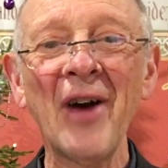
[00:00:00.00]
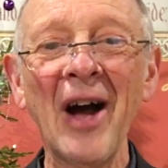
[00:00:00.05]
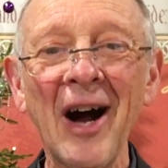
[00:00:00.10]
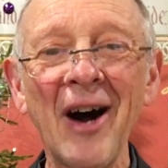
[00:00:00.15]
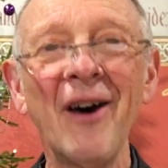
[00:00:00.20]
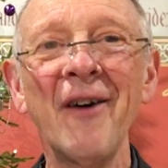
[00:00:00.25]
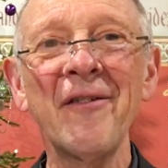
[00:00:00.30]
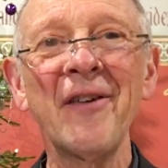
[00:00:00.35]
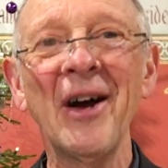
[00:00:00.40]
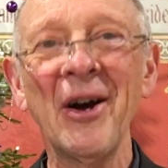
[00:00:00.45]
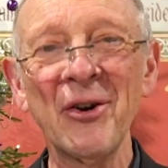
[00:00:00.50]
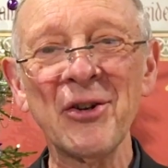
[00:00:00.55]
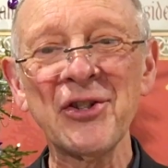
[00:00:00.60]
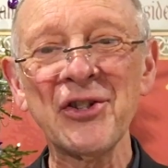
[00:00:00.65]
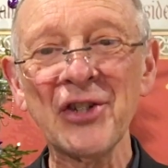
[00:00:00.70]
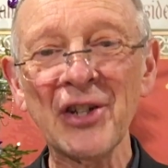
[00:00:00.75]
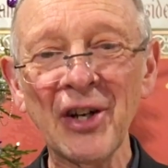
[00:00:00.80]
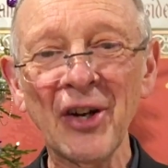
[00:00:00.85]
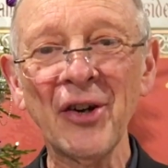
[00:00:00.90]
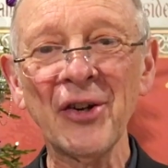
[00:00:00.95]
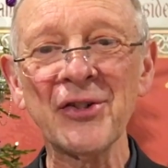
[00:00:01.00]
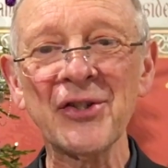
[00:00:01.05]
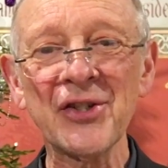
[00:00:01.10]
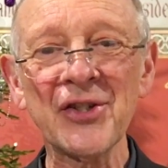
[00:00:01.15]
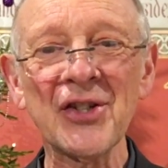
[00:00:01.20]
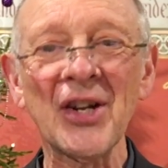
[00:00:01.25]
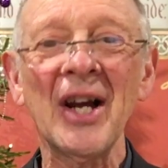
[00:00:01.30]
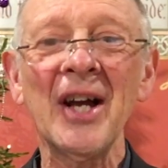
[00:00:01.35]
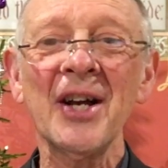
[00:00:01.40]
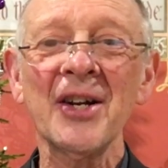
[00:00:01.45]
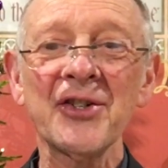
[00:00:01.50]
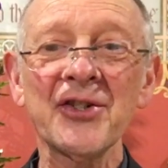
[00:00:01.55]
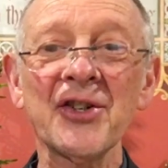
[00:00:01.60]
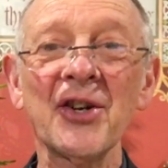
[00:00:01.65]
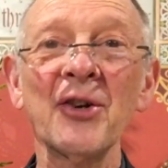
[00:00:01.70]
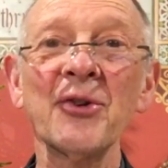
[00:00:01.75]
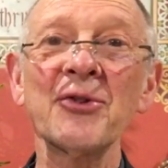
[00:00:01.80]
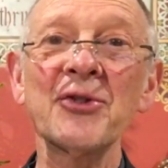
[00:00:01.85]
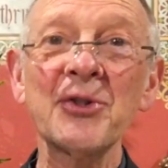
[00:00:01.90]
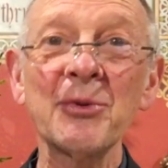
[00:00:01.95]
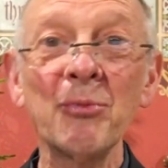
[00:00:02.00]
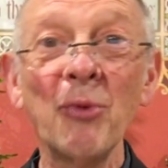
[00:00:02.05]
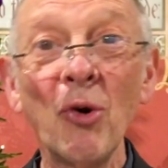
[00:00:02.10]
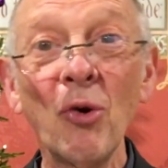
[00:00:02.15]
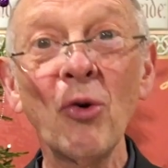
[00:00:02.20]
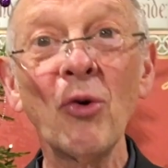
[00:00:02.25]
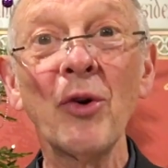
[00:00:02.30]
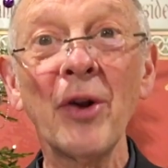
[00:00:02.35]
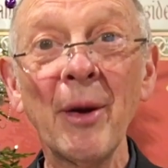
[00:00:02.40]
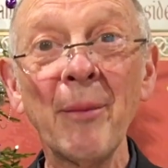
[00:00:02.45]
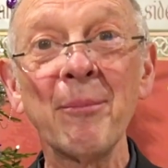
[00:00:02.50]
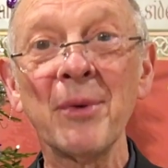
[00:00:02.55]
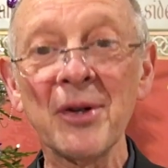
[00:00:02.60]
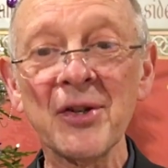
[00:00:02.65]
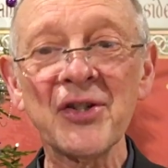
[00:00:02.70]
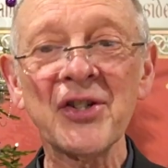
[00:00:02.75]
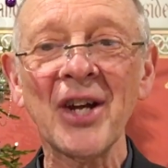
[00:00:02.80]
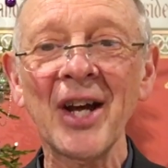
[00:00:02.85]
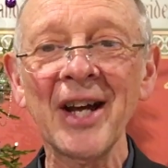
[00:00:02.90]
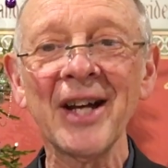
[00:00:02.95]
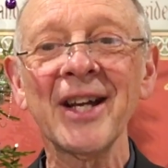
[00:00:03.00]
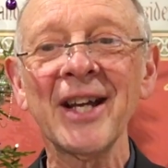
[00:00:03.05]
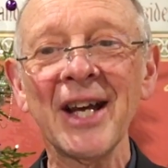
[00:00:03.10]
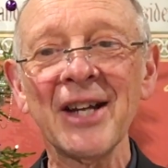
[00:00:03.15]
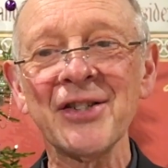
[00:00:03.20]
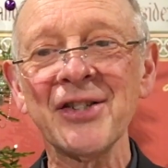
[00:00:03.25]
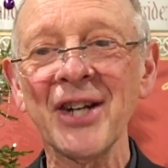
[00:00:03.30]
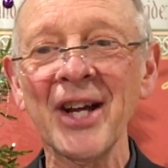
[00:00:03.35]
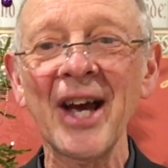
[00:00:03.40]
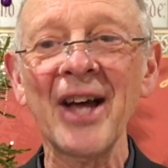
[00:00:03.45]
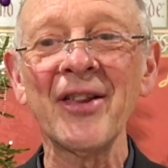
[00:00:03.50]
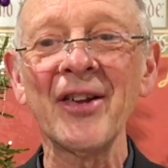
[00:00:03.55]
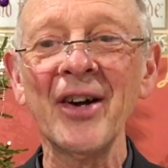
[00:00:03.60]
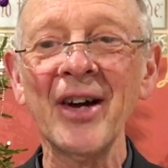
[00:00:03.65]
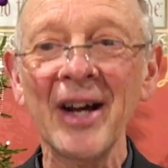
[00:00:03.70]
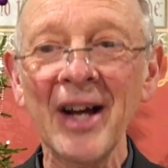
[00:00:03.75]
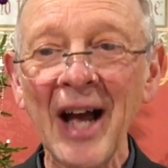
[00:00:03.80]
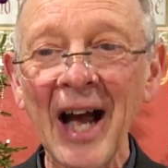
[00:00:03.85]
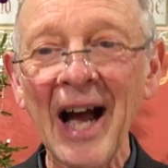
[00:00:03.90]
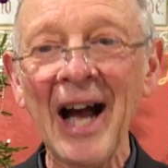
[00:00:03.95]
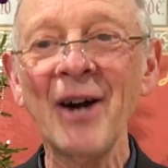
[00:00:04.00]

half-hour slots so small numbers can get together